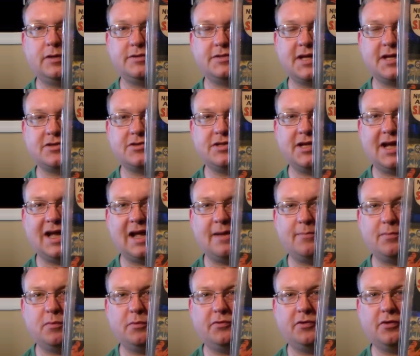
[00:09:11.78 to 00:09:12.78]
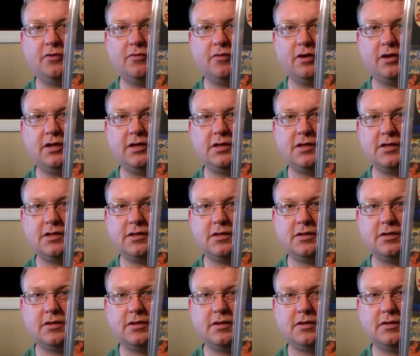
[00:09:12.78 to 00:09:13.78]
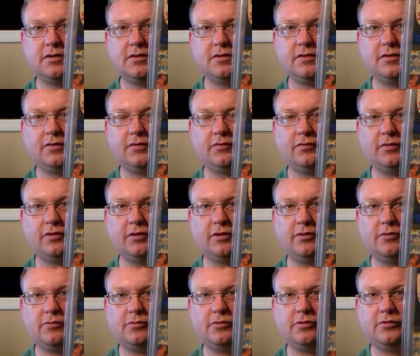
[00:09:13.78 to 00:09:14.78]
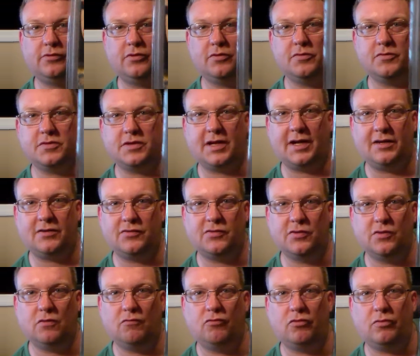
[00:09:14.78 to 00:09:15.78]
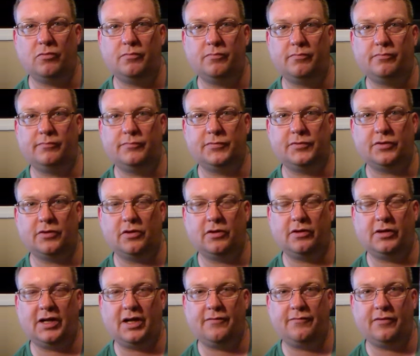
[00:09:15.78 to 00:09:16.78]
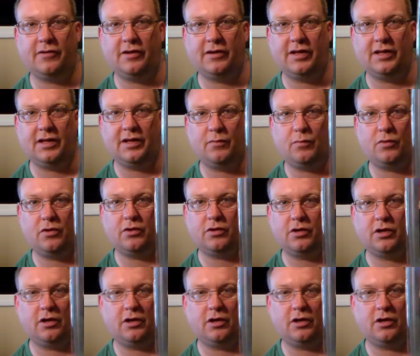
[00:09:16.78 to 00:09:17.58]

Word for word: I was actually happy with the grade. So, I I got two of them, so I got figured I gotta let one